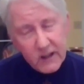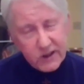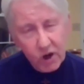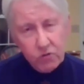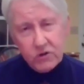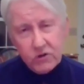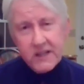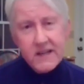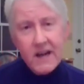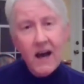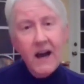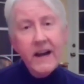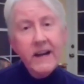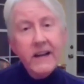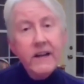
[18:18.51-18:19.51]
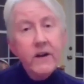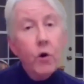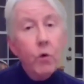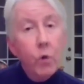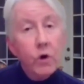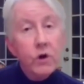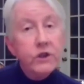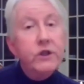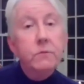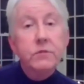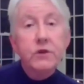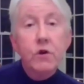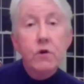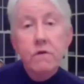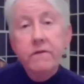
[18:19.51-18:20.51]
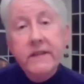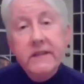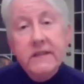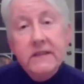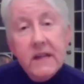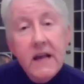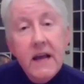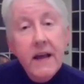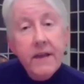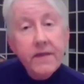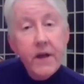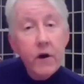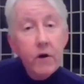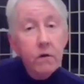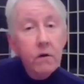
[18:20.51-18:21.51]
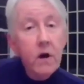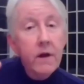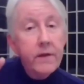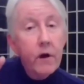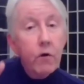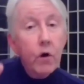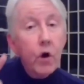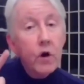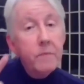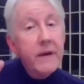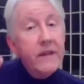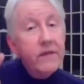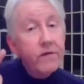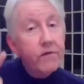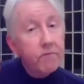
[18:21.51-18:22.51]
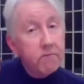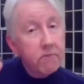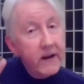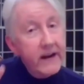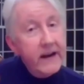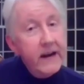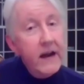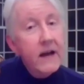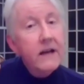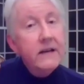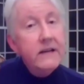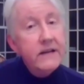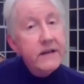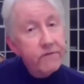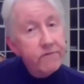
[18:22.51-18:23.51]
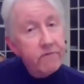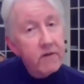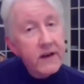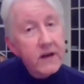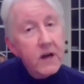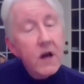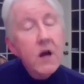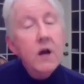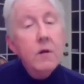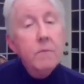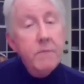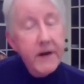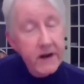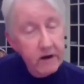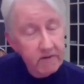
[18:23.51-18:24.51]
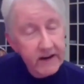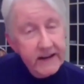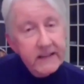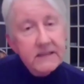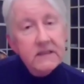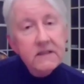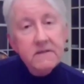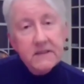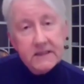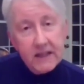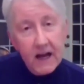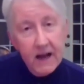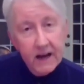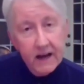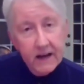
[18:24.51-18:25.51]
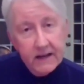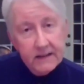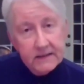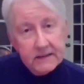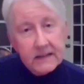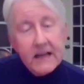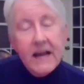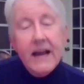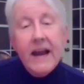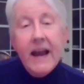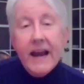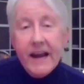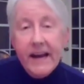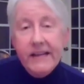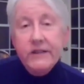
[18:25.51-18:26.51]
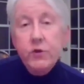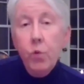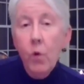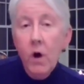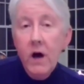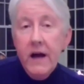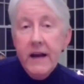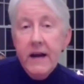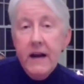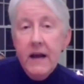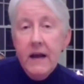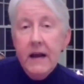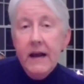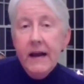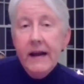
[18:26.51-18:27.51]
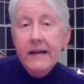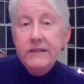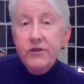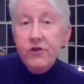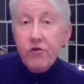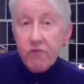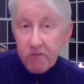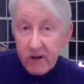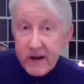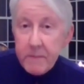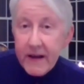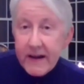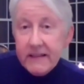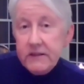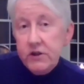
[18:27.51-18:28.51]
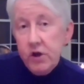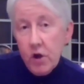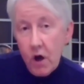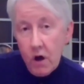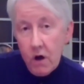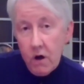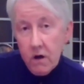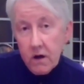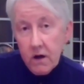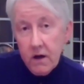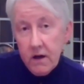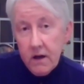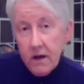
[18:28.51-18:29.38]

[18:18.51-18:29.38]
So tonight in our worship service, there are going to be 3 different periods of silence. Each one is 3 minutes long.